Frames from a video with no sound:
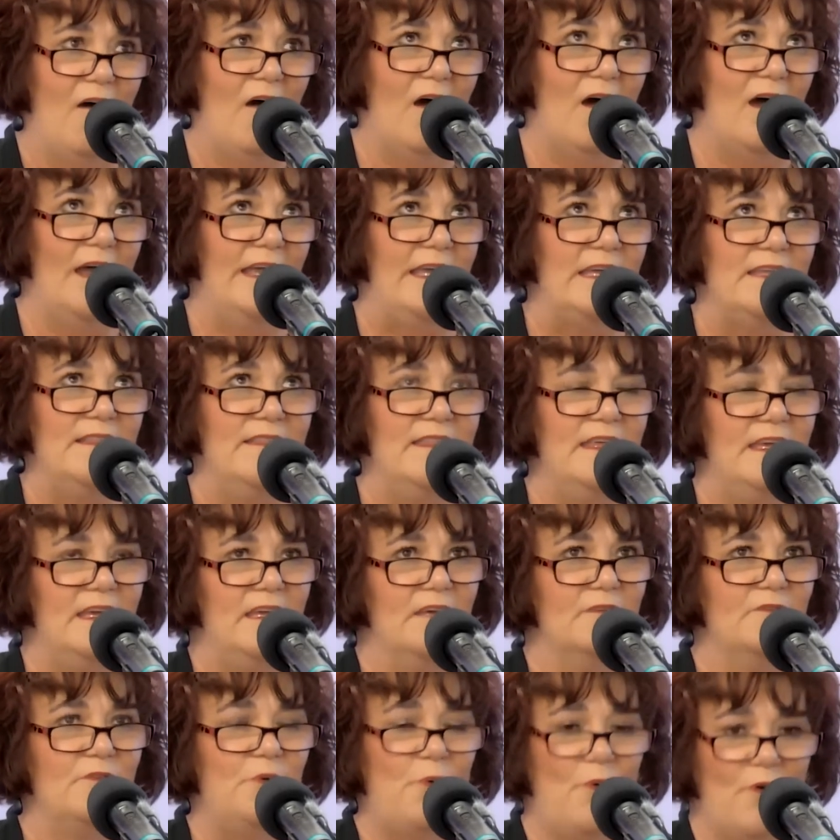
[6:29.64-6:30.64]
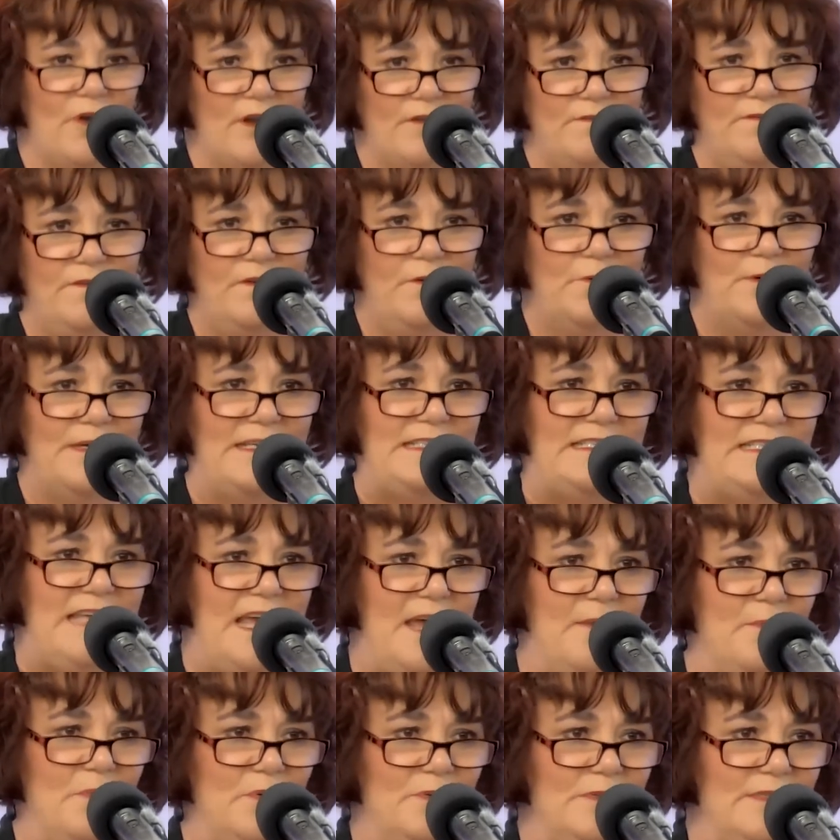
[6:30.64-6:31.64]
I can think of quite a few
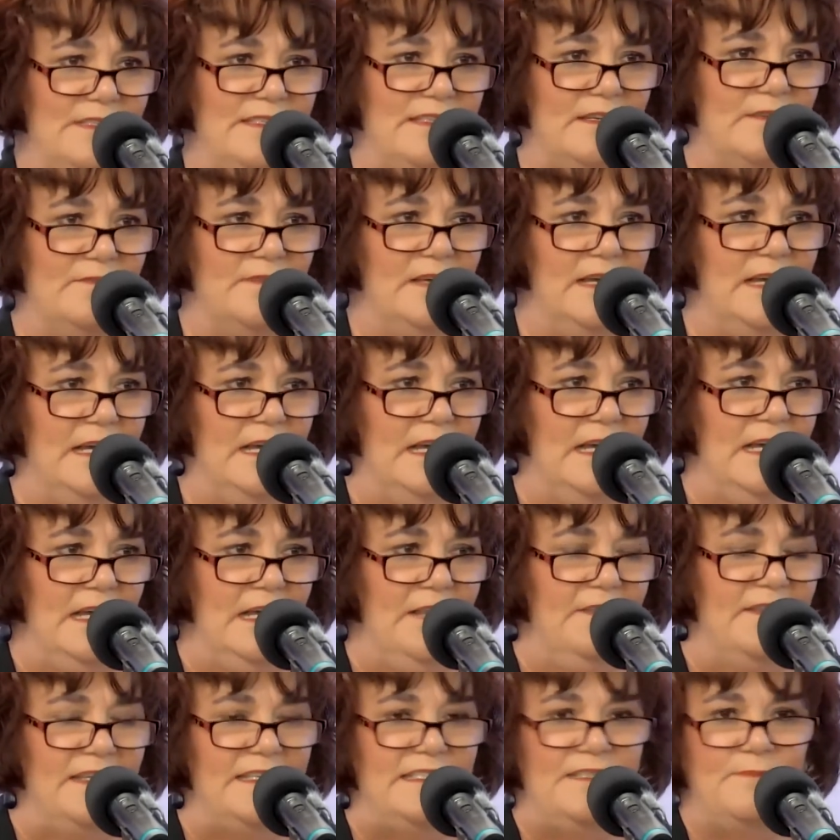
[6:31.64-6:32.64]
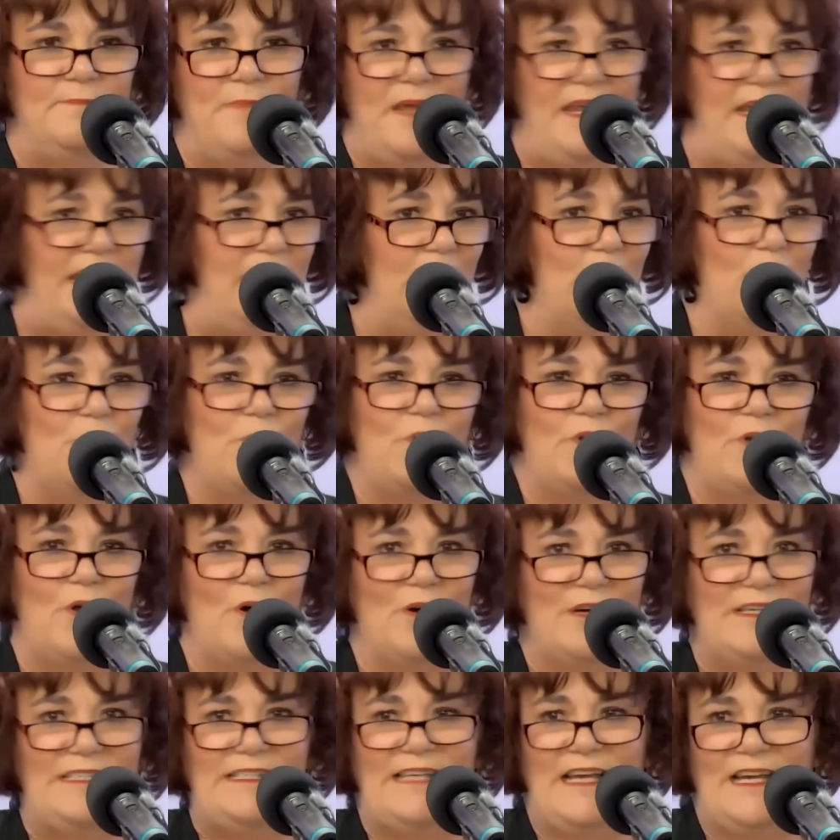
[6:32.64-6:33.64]
examples of, there's many
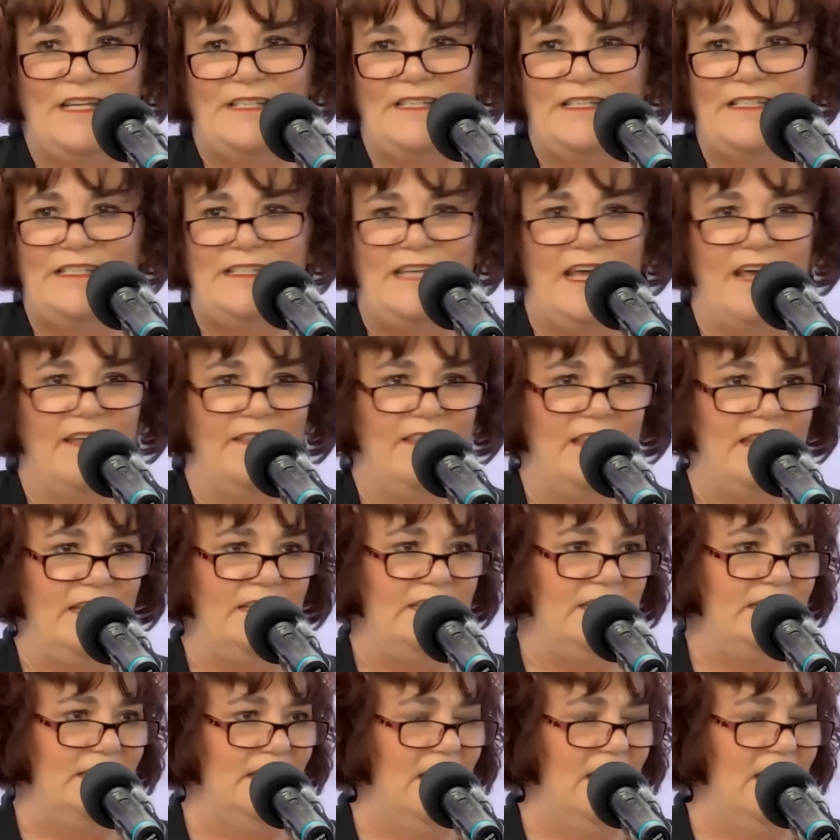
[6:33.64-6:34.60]
organisations out there